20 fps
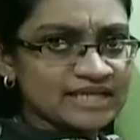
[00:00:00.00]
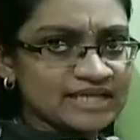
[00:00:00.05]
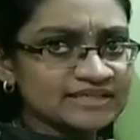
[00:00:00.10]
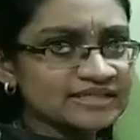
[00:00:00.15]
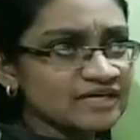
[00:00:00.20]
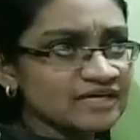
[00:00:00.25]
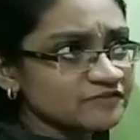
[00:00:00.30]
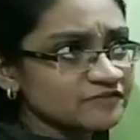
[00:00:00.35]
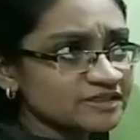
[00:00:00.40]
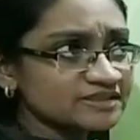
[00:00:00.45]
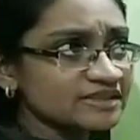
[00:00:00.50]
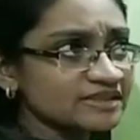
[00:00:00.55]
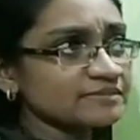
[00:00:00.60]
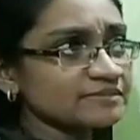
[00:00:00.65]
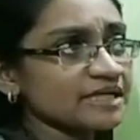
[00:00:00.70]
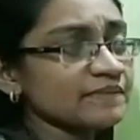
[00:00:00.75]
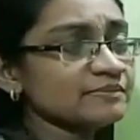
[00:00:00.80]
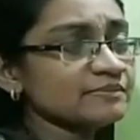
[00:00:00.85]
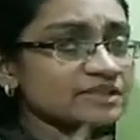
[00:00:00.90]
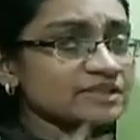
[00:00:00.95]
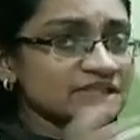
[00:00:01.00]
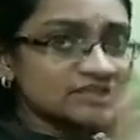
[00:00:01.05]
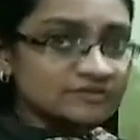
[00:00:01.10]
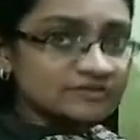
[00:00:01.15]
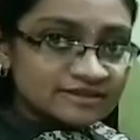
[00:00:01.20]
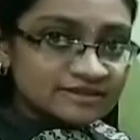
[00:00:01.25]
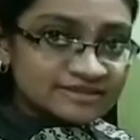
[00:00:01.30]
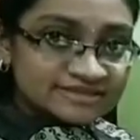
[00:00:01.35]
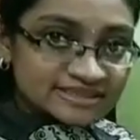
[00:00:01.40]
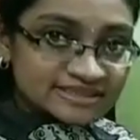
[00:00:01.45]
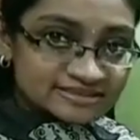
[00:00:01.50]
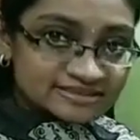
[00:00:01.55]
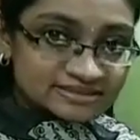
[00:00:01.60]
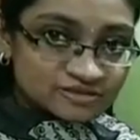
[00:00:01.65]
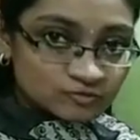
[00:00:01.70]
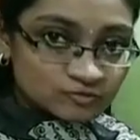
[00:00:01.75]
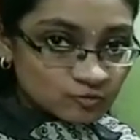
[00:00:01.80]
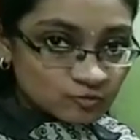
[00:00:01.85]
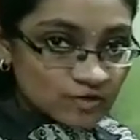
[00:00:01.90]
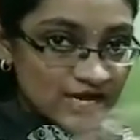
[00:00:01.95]
and after some time it will
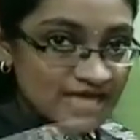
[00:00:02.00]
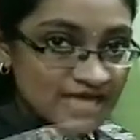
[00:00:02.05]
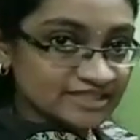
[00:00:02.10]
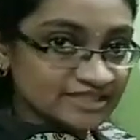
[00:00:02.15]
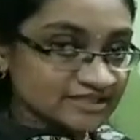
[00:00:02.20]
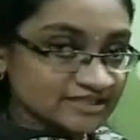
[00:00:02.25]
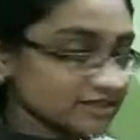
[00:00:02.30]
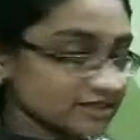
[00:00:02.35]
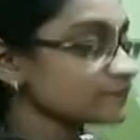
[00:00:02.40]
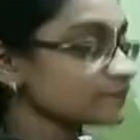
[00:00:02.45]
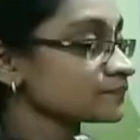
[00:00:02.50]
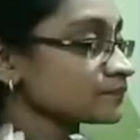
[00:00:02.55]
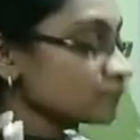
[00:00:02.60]
just vanish.